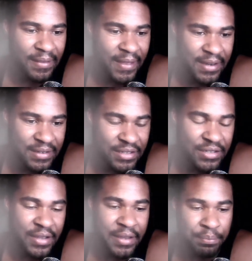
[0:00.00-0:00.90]
that
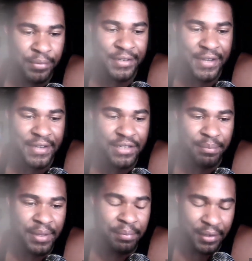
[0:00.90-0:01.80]
that pretend to
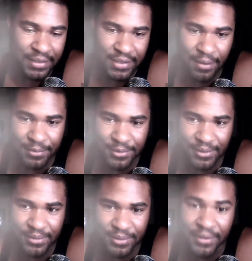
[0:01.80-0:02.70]
be police
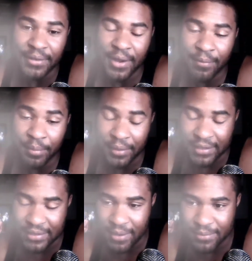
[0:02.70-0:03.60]
officers or undercover
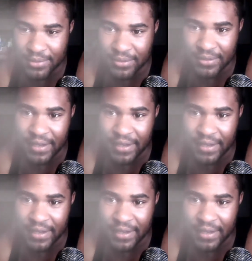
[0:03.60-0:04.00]
police officers,